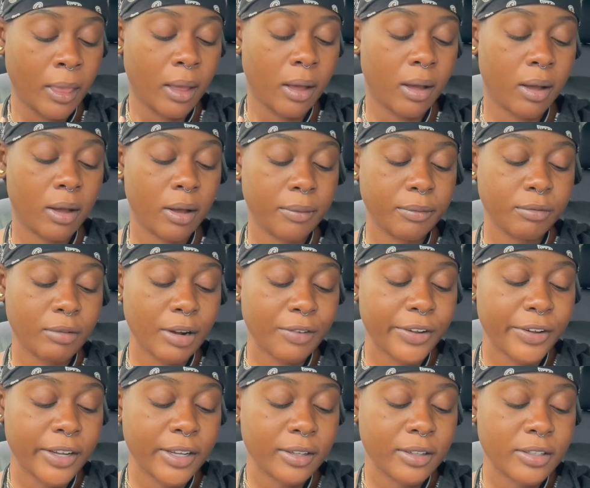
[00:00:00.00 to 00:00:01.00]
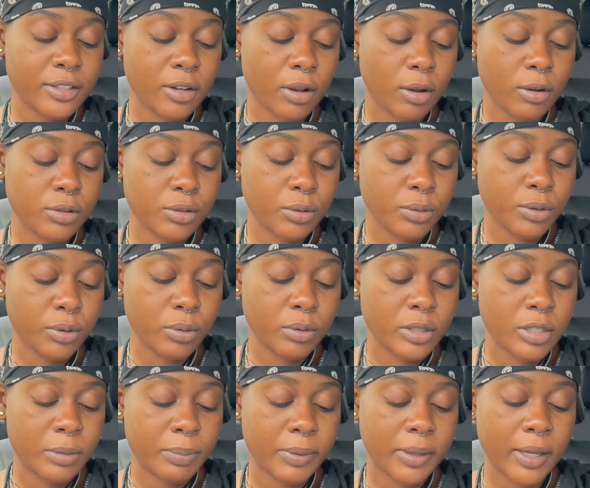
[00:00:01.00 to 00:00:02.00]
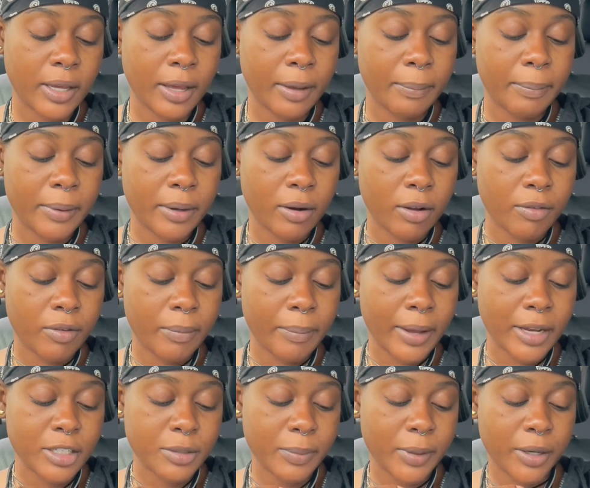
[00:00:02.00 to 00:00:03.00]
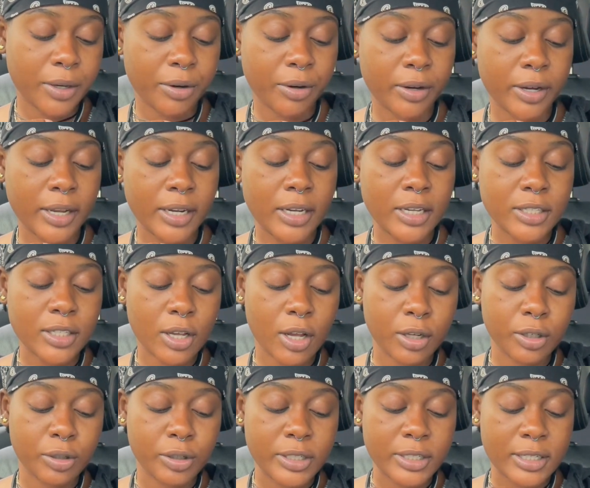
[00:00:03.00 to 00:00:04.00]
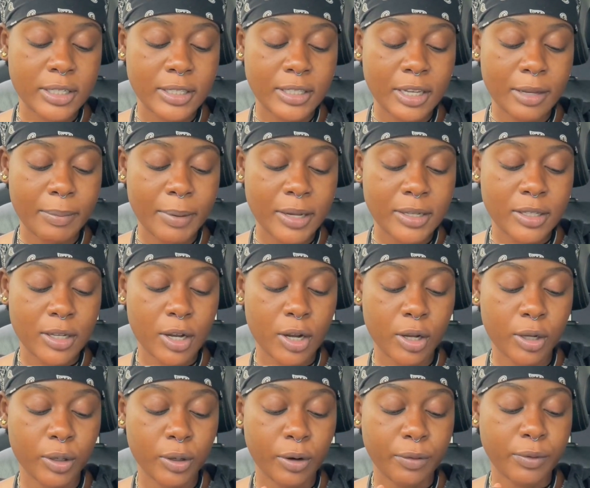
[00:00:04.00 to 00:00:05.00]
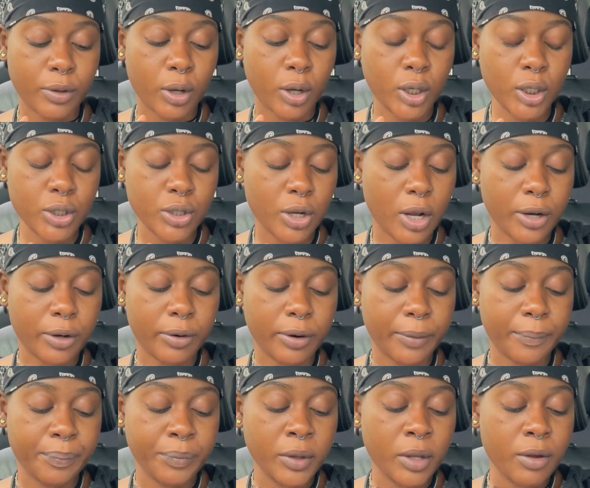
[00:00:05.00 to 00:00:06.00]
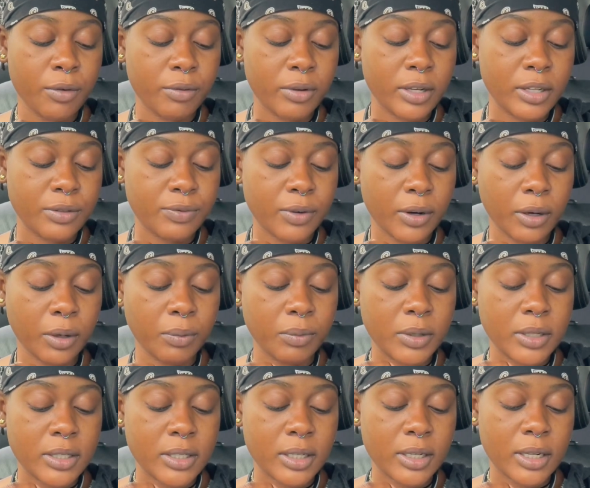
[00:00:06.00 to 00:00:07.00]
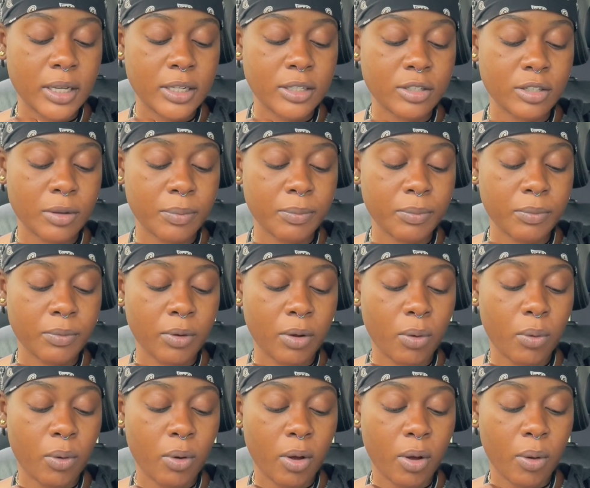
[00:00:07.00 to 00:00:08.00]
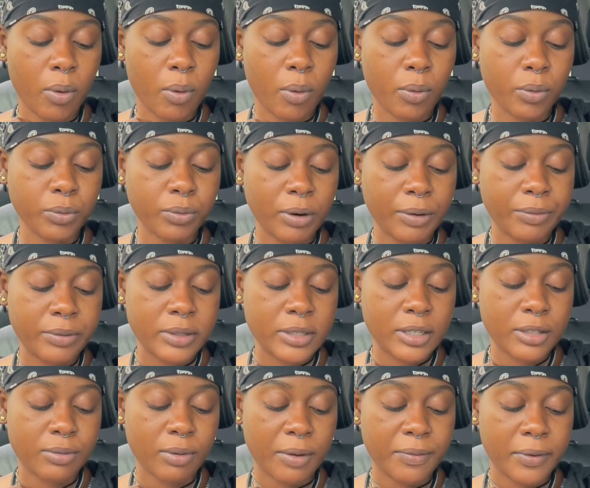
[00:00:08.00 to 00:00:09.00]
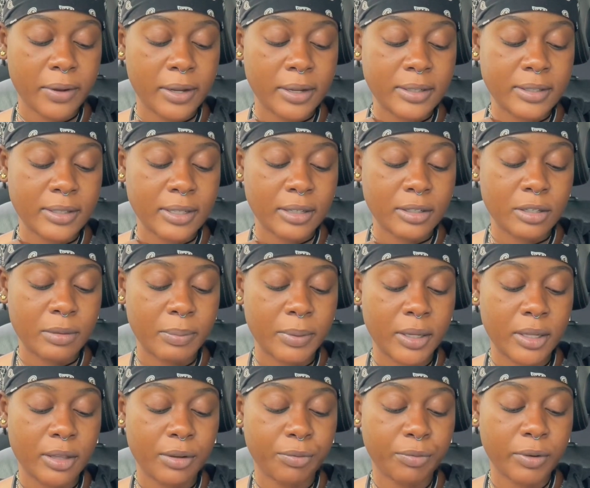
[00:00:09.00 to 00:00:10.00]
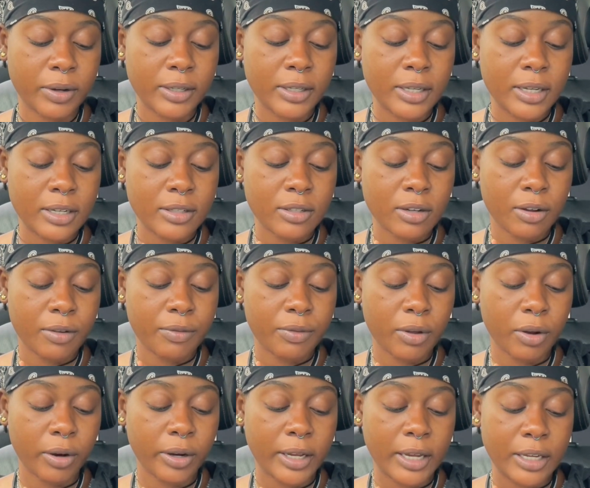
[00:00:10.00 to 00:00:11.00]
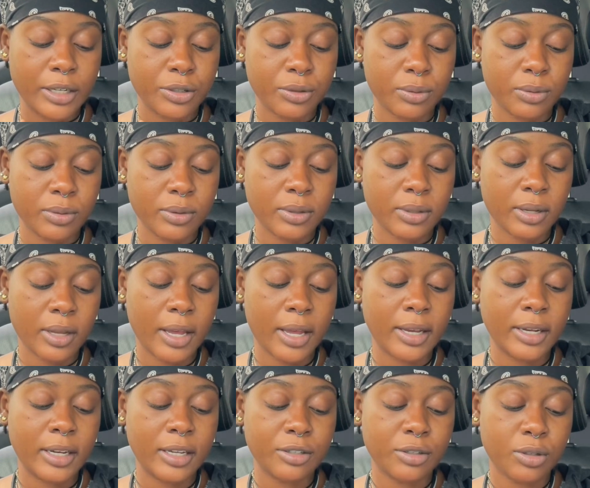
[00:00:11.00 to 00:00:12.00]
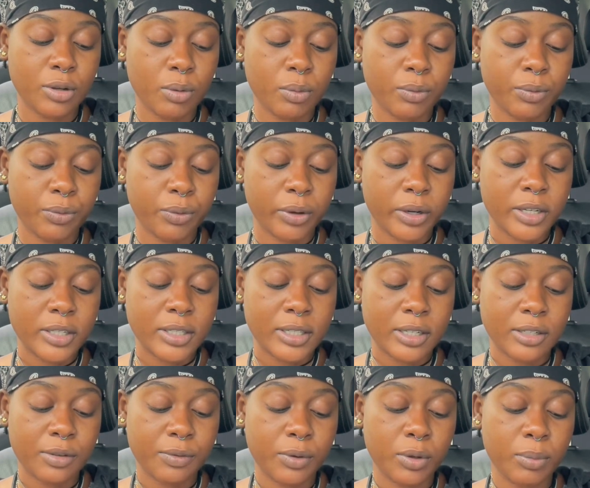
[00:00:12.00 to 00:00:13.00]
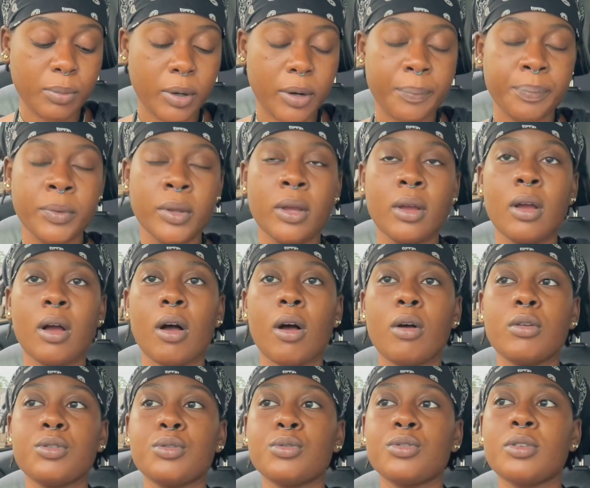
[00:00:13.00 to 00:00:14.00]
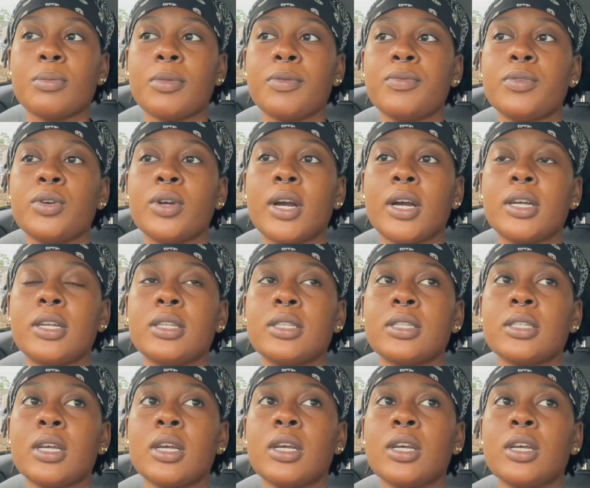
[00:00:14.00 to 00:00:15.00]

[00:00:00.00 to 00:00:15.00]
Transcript: um, raphael is also known to be a bit of a matchmaker and his color is the same as the color of the heart chakra for this very reason in some old references, Raphael is said to be the friendliest of the archangels and is known for his sense of humor. Also, some of you guys,